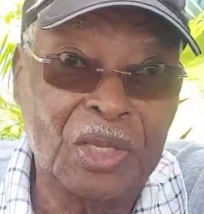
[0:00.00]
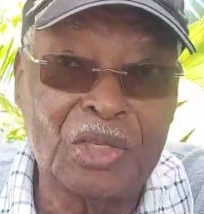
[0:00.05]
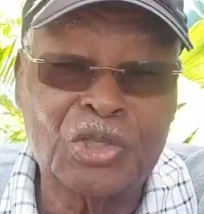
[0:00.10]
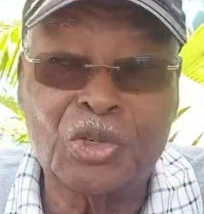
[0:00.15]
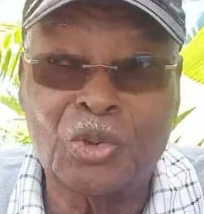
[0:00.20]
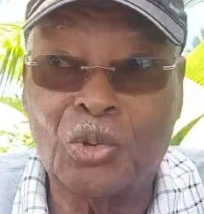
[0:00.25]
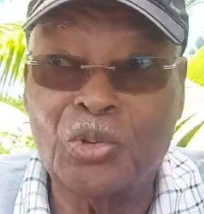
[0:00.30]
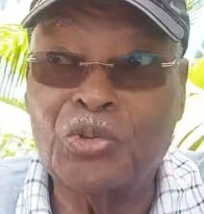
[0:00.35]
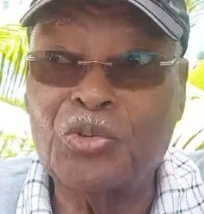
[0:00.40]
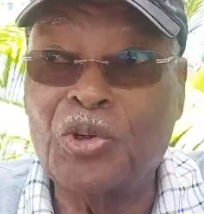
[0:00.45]

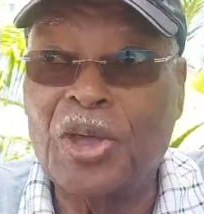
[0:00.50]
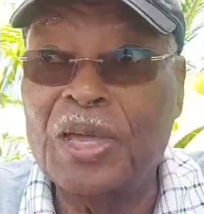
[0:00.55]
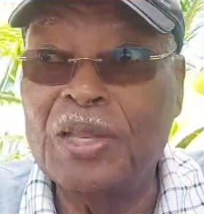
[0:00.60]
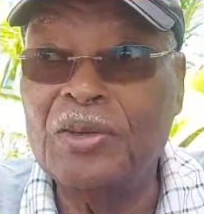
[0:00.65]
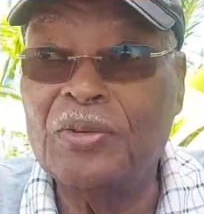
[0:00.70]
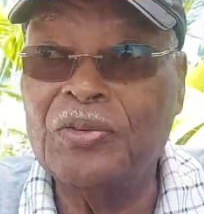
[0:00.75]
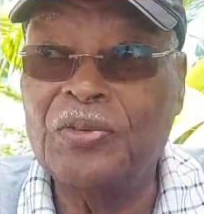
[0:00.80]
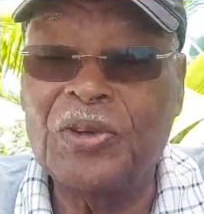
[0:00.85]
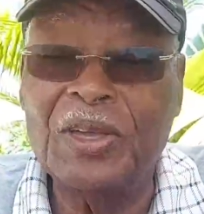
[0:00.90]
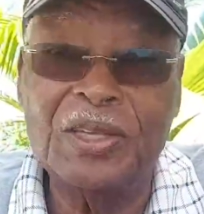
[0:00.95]
So try
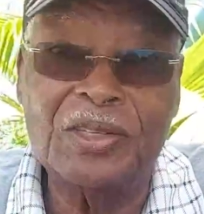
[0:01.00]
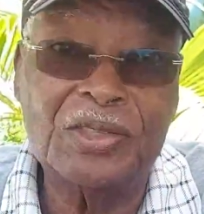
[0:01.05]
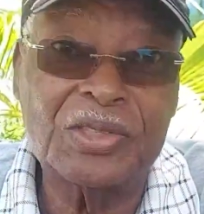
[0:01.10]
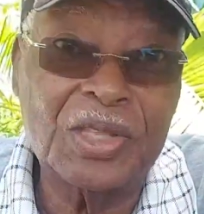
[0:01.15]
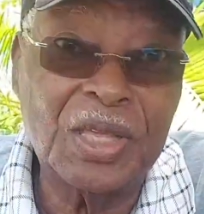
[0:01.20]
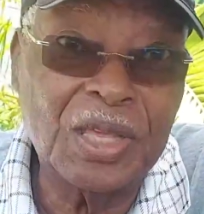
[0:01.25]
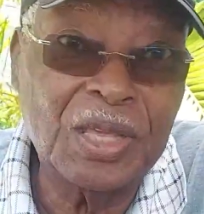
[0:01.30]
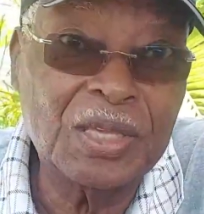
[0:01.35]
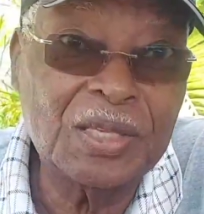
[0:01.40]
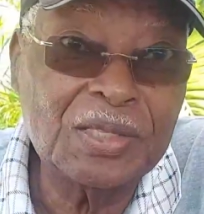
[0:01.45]
to fix
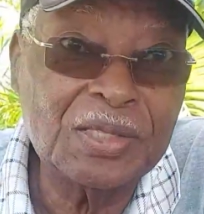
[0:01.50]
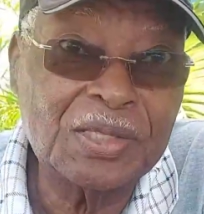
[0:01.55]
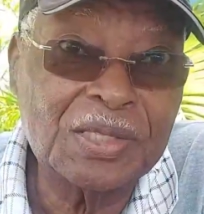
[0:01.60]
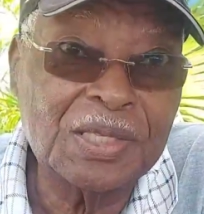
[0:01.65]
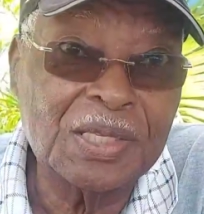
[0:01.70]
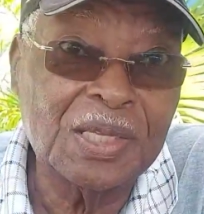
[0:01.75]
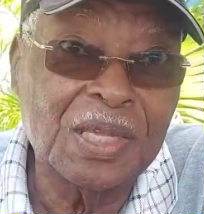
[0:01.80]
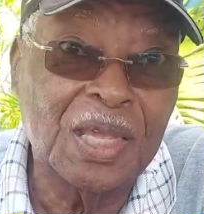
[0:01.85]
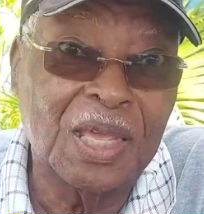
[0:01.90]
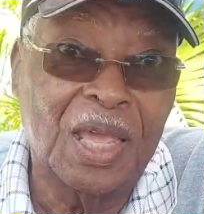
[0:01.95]

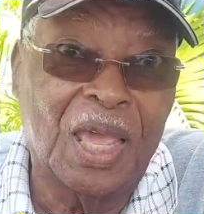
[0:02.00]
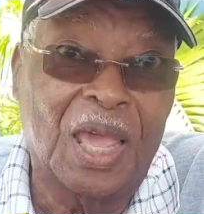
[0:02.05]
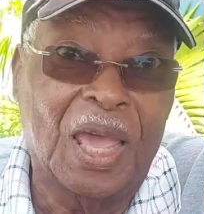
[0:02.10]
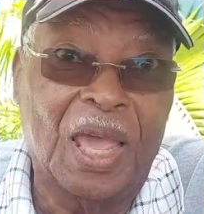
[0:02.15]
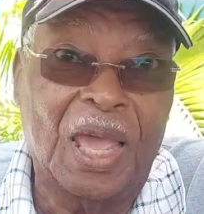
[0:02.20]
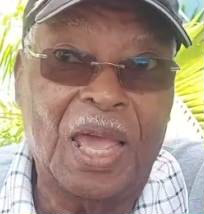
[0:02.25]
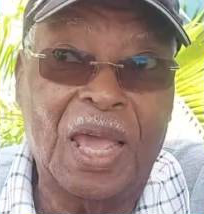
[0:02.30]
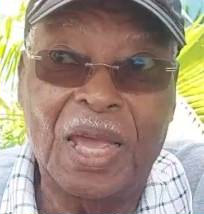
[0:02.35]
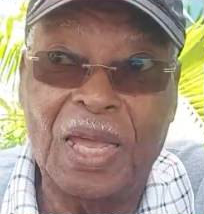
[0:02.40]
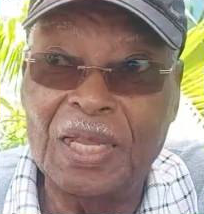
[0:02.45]
things
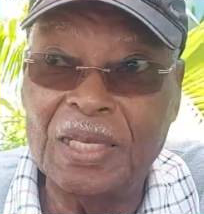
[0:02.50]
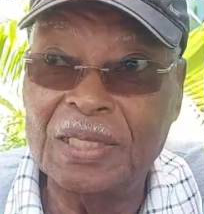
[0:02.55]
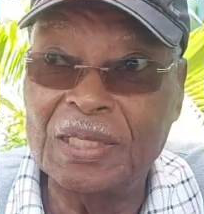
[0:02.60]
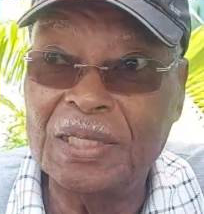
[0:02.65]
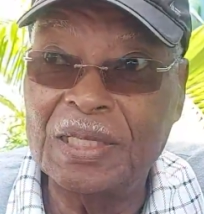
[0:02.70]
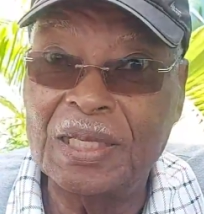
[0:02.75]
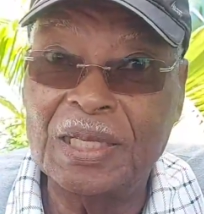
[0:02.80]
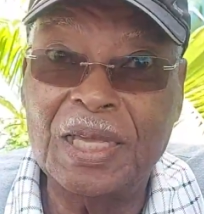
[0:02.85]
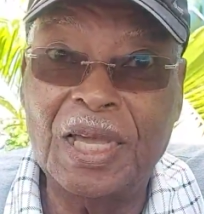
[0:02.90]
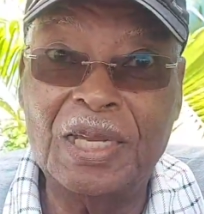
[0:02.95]
and
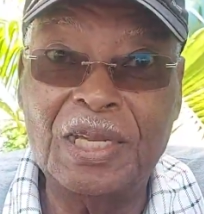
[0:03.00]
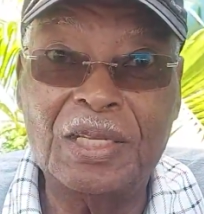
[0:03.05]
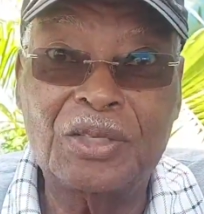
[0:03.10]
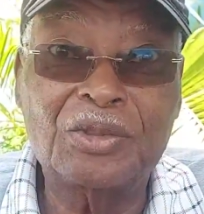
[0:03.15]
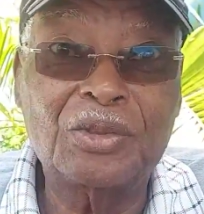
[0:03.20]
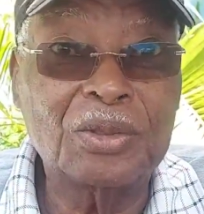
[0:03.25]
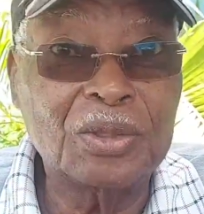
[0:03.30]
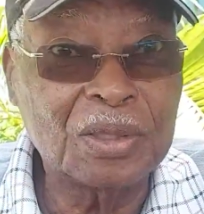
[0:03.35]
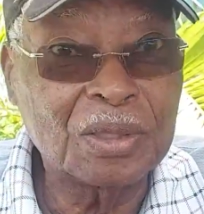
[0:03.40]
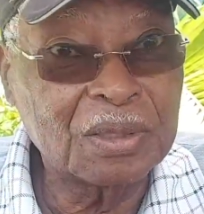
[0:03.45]
get it
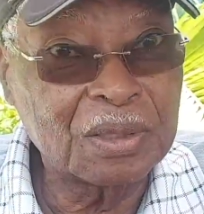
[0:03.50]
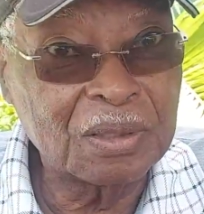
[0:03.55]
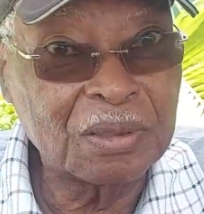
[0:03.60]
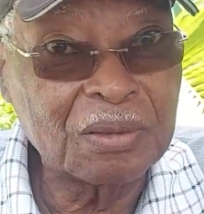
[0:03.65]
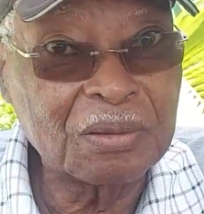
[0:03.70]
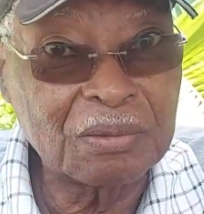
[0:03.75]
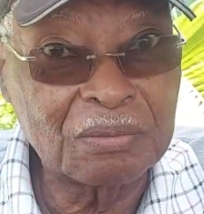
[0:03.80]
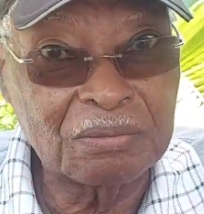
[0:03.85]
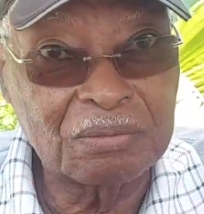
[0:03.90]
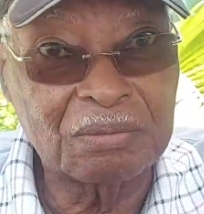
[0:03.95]

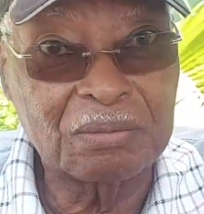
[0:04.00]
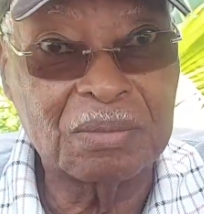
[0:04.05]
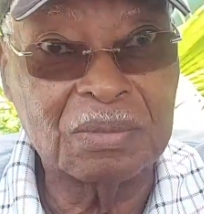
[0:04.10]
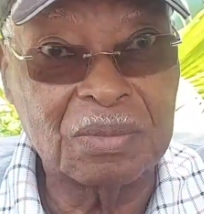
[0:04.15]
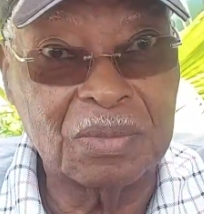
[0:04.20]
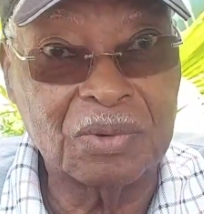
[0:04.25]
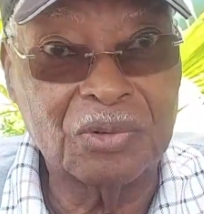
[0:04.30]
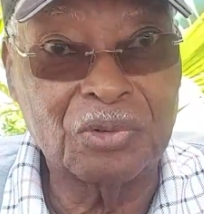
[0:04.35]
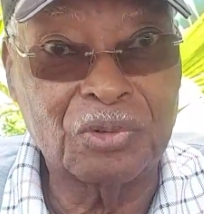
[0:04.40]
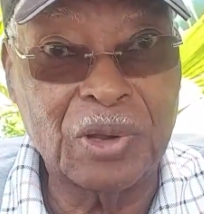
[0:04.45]

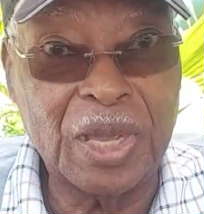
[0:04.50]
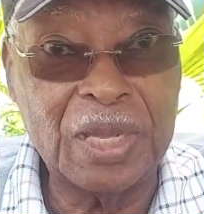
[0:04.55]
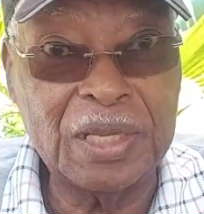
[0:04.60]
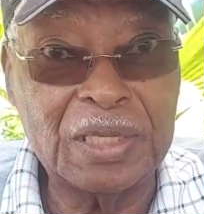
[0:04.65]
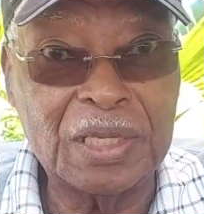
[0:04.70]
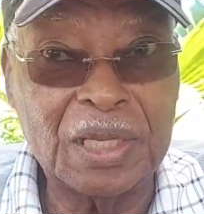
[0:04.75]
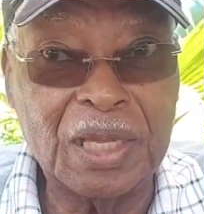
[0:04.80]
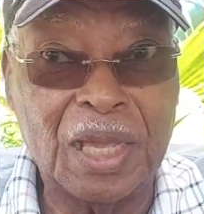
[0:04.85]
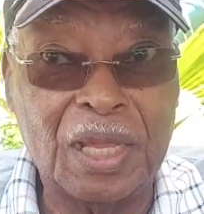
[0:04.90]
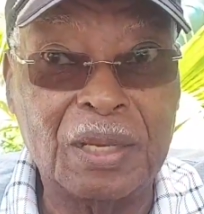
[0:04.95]

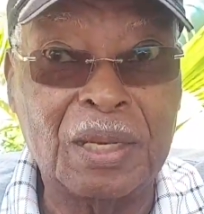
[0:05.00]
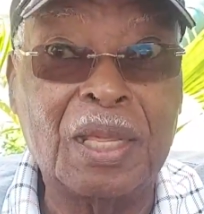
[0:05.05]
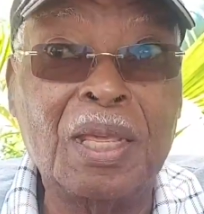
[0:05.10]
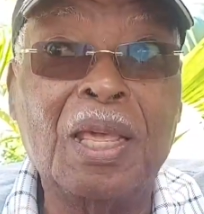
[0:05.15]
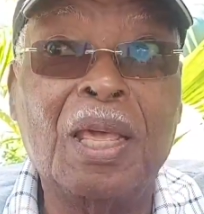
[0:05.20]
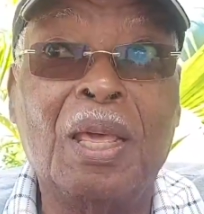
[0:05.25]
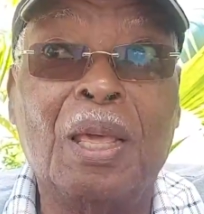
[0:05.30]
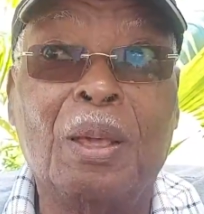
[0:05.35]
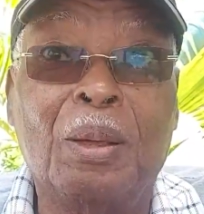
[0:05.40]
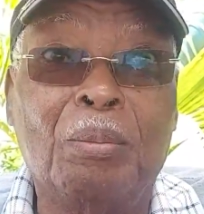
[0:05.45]
right again
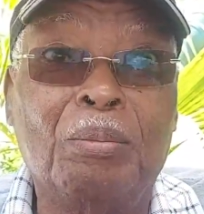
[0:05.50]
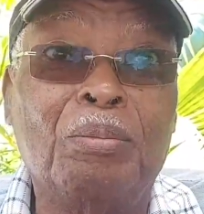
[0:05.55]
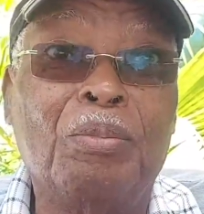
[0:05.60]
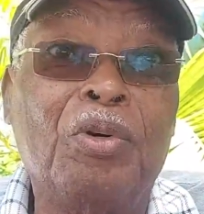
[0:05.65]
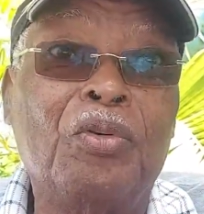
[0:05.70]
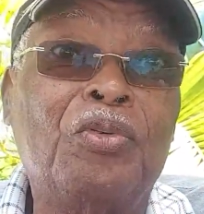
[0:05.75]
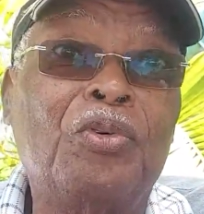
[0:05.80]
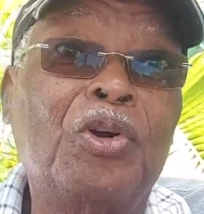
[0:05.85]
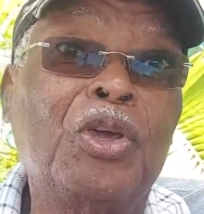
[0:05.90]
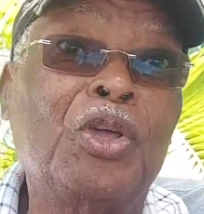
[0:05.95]

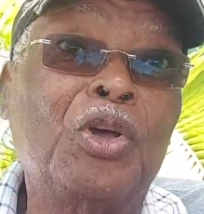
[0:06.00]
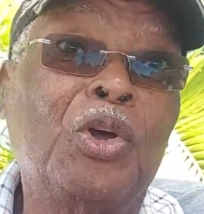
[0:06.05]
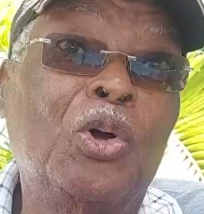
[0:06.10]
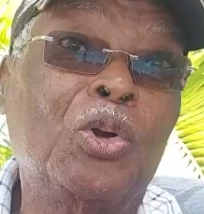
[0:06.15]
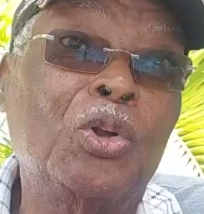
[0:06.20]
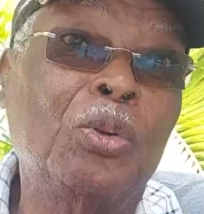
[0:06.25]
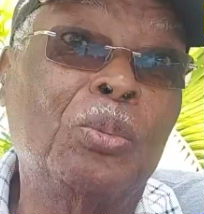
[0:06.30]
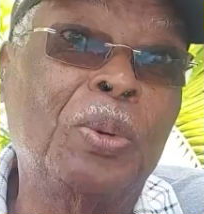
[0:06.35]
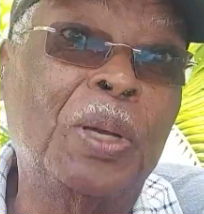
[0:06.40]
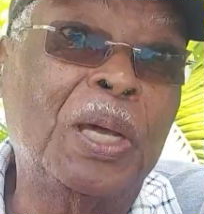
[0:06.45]
before you
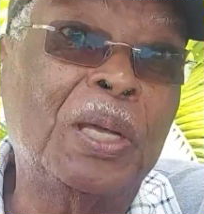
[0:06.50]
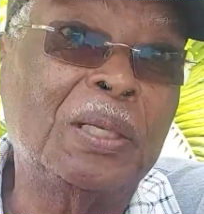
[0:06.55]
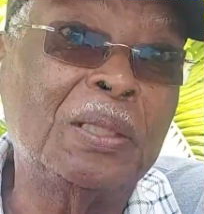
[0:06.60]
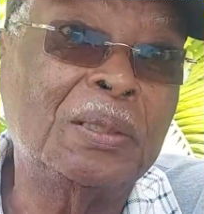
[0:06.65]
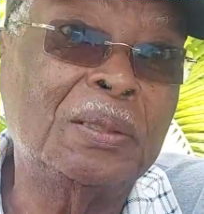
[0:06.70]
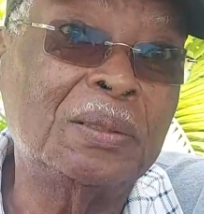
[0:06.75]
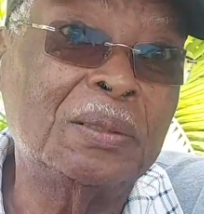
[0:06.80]
go to bed.